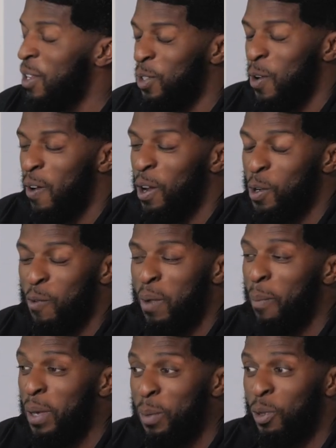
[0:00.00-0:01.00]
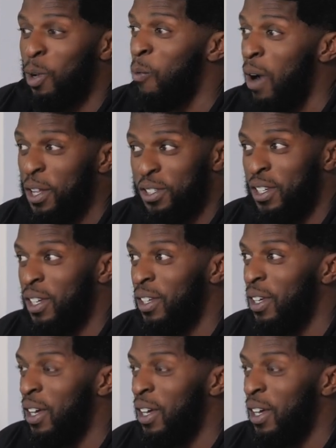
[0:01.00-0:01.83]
So I don't know if my people are watching.